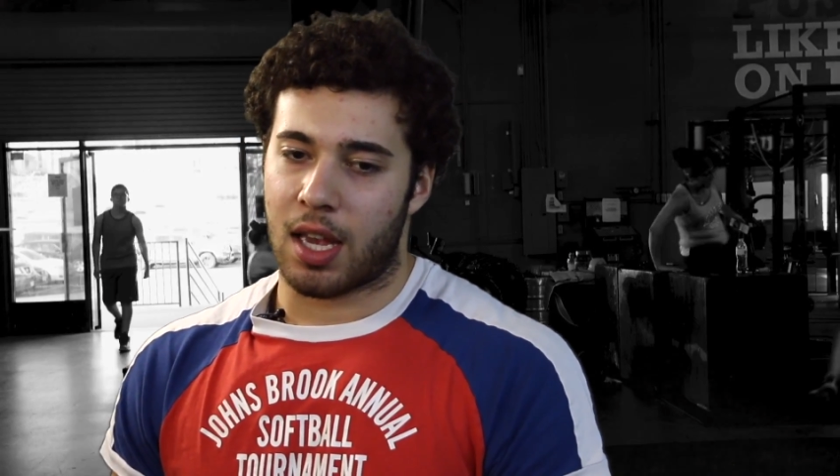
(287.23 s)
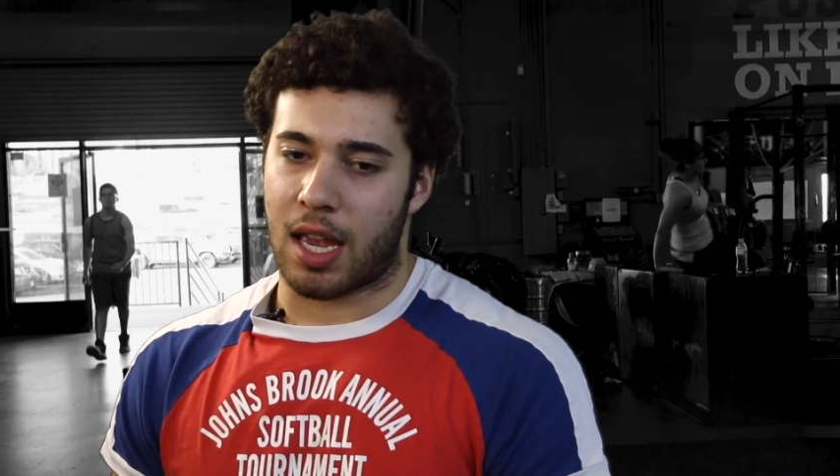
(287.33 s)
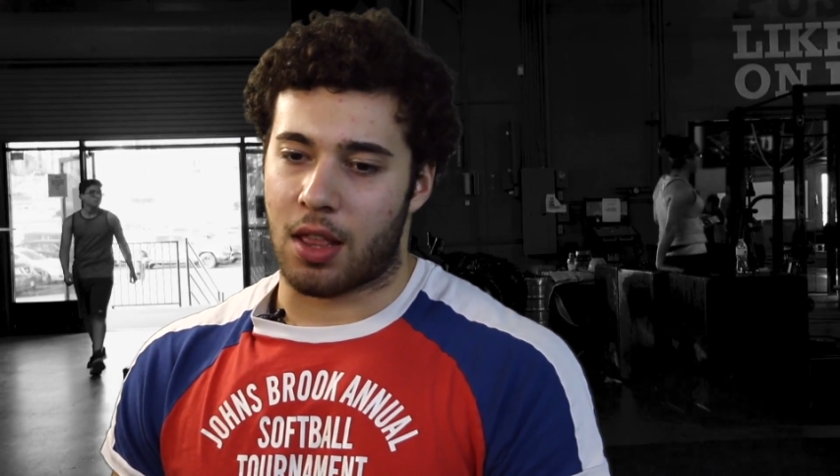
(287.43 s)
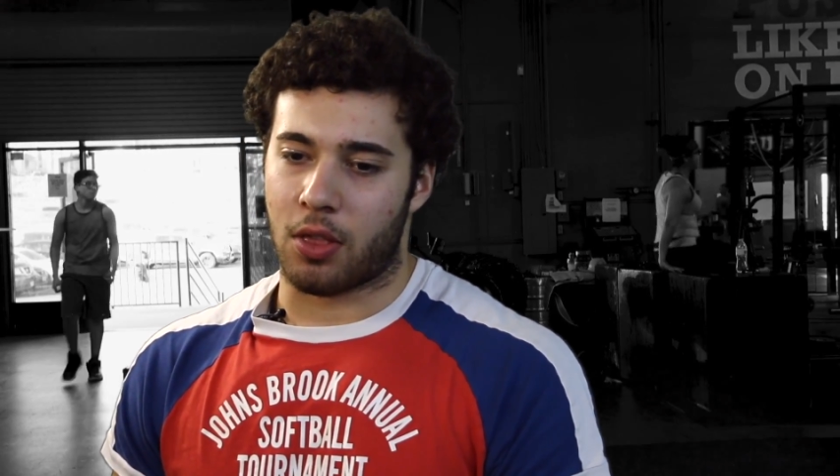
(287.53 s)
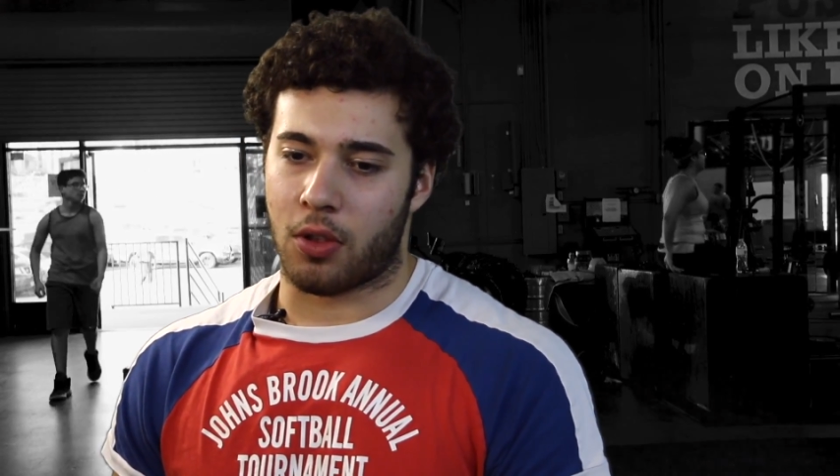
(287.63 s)

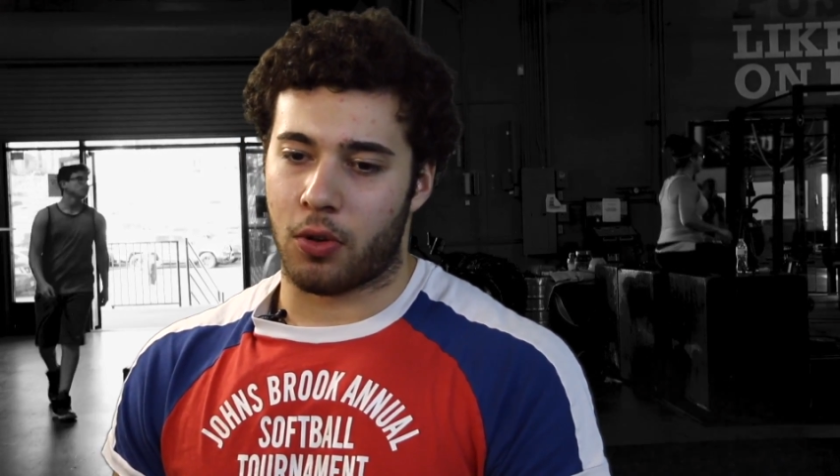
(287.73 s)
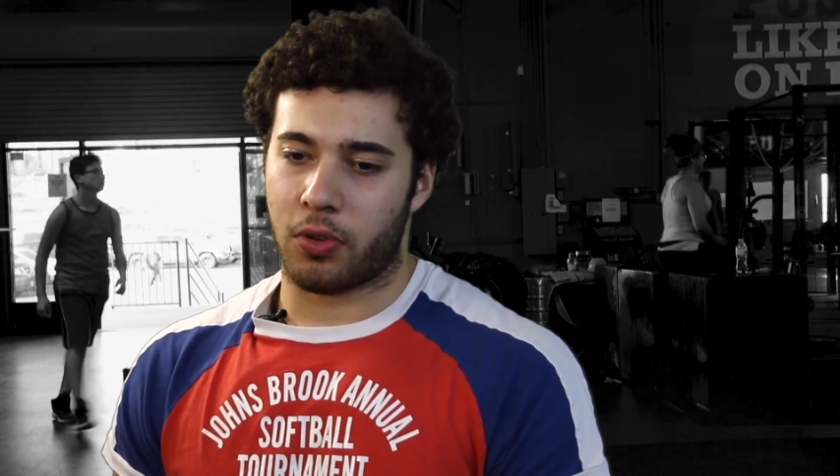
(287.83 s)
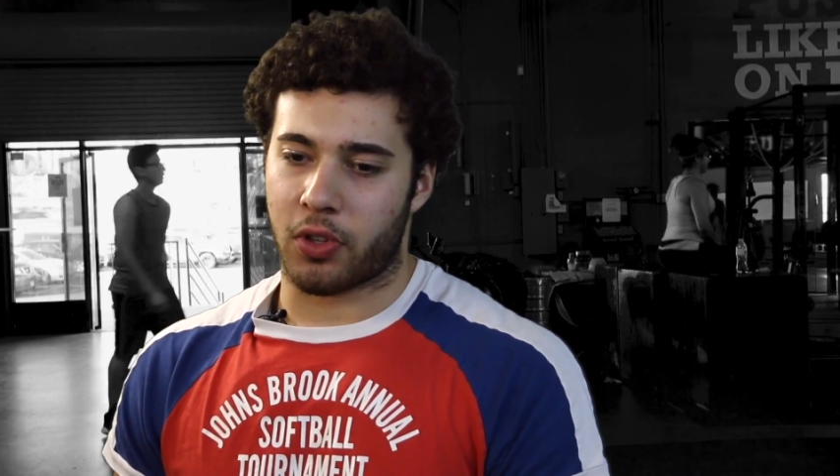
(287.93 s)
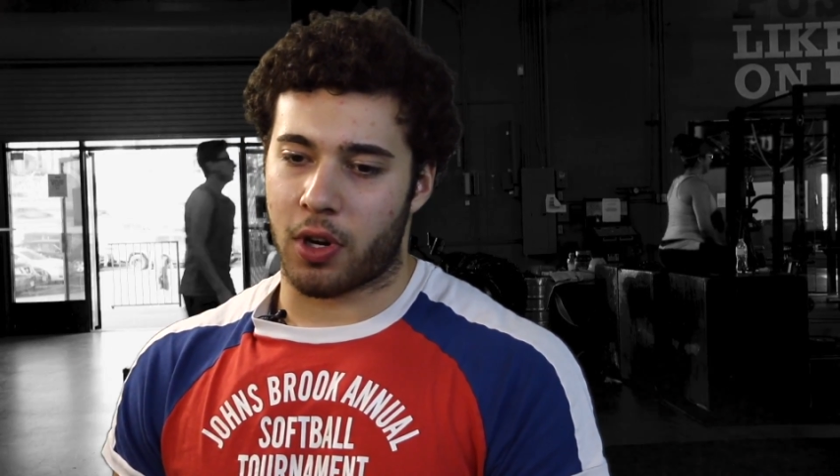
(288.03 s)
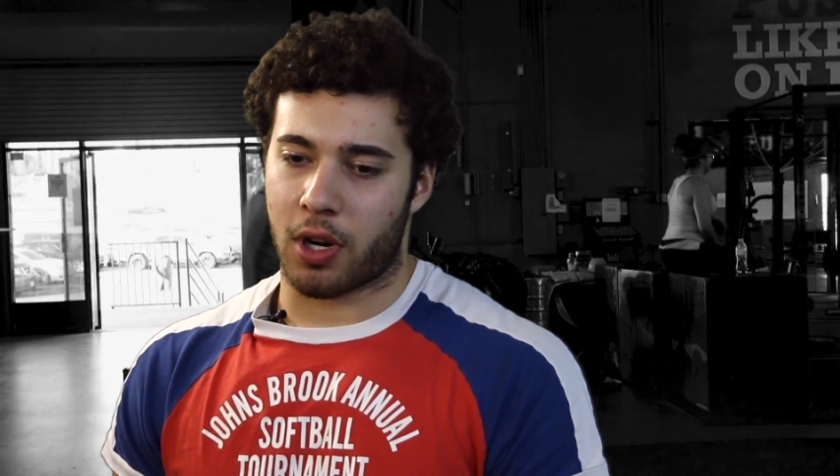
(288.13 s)
And
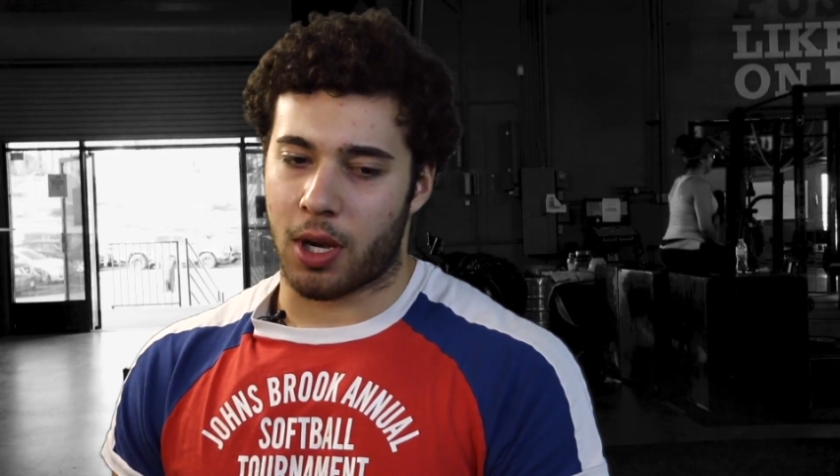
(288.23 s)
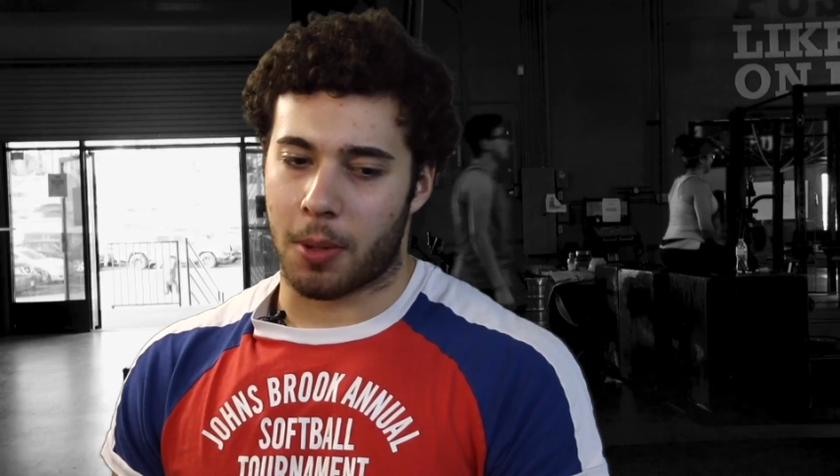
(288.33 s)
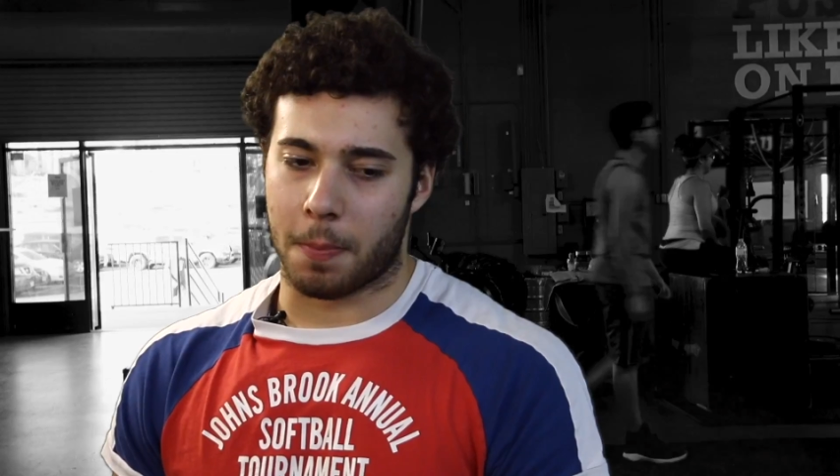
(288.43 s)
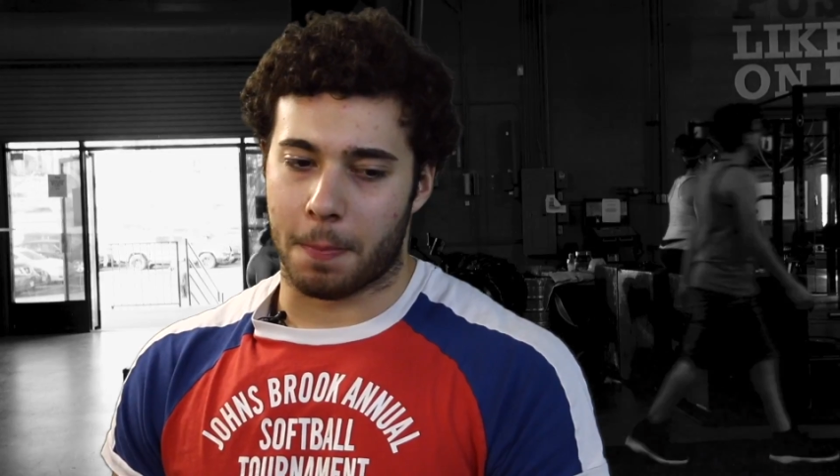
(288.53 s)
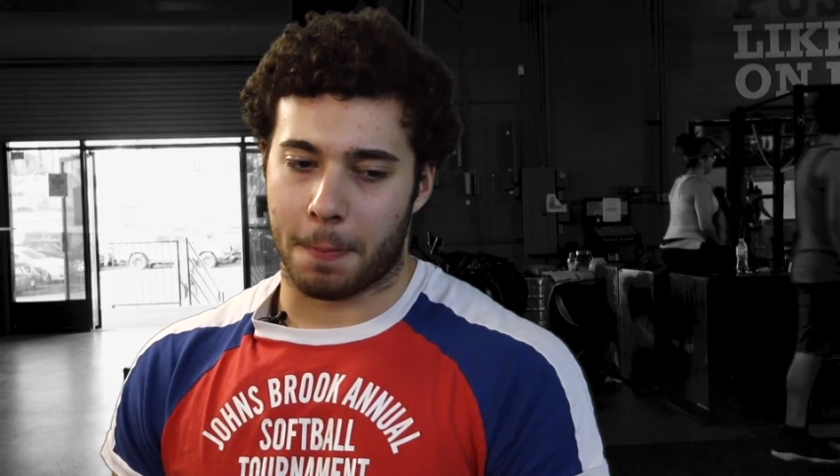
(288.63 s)
those
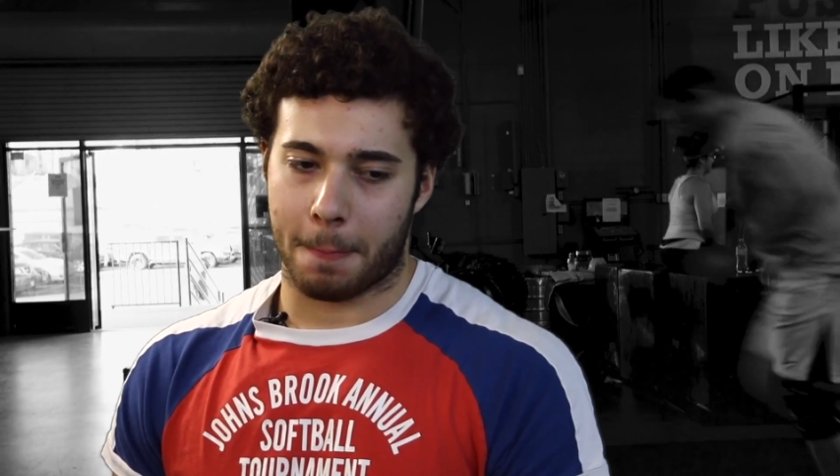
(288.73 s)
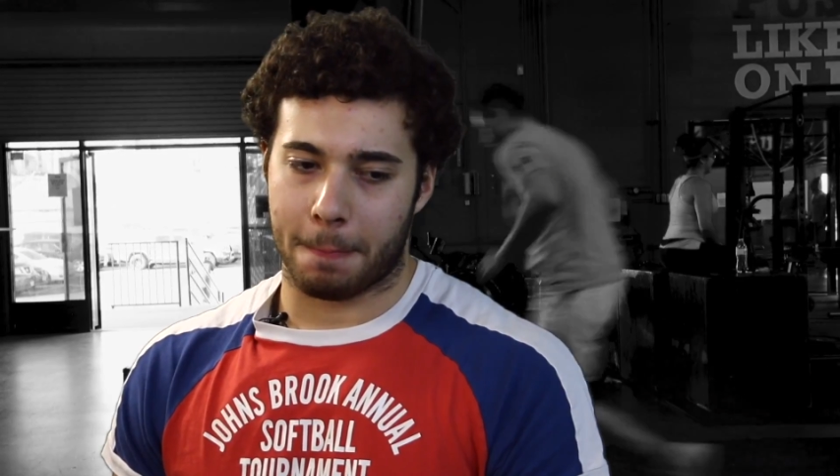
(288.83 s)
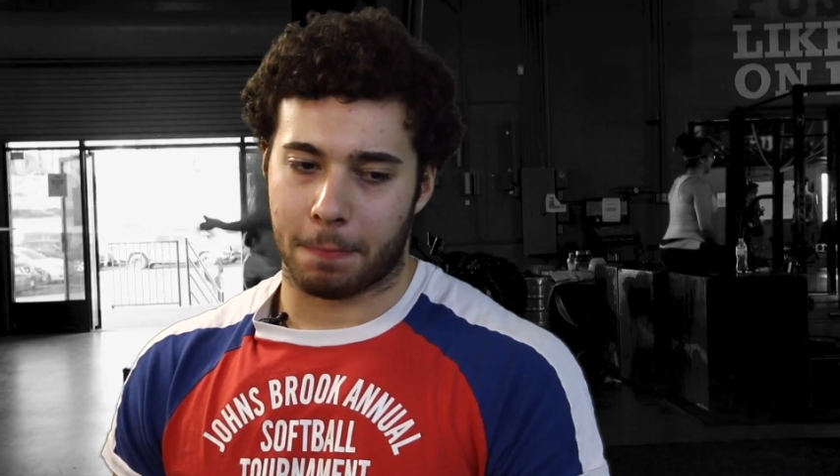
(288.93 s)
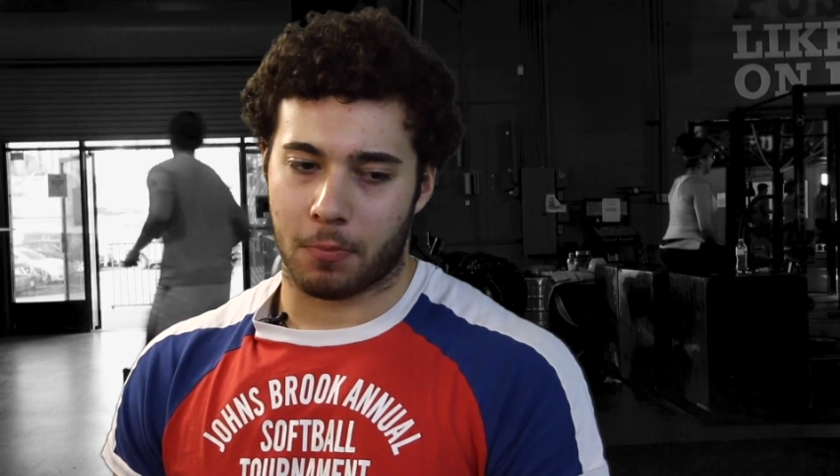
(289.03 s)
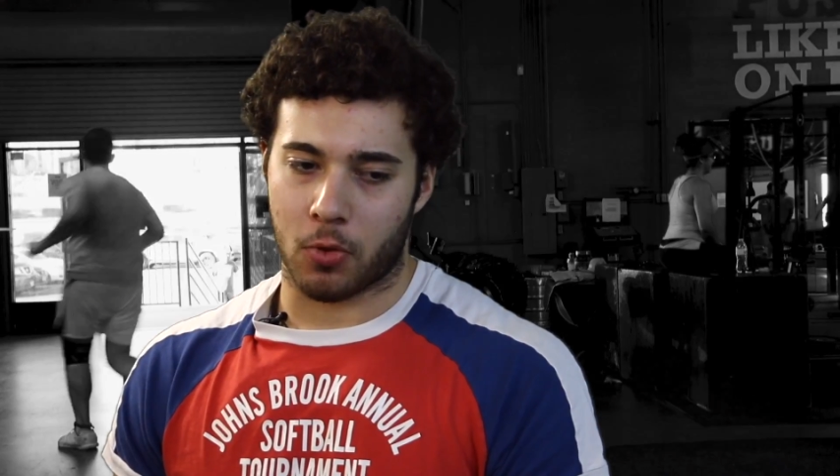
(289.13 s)
are
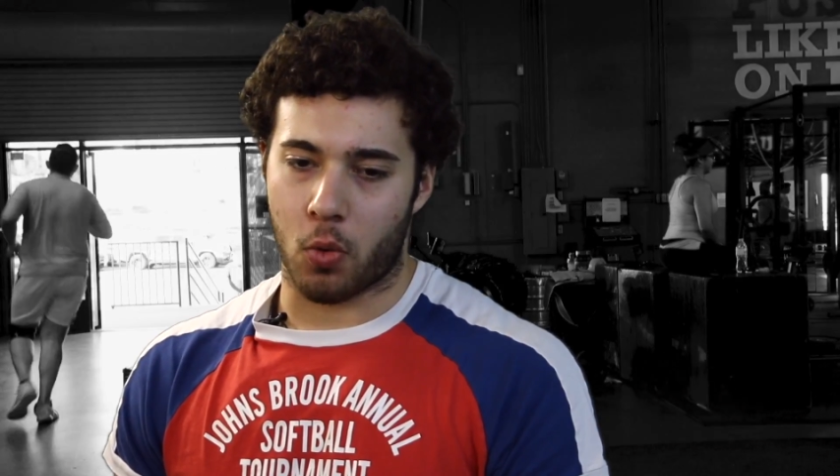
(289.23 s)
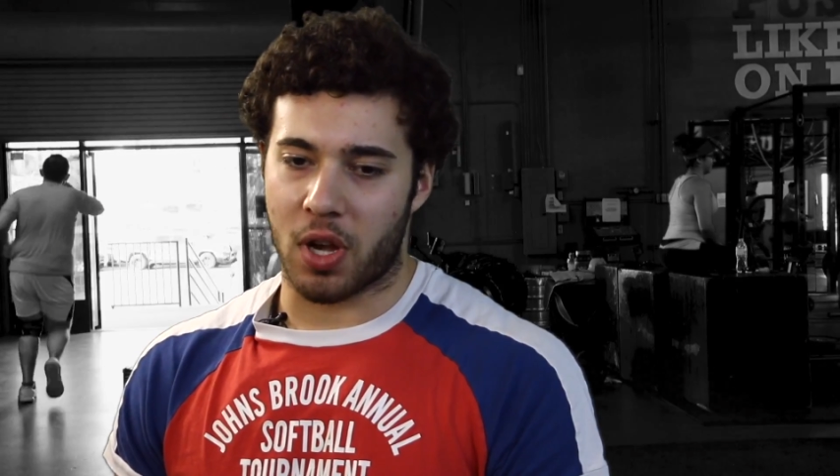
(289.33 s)
the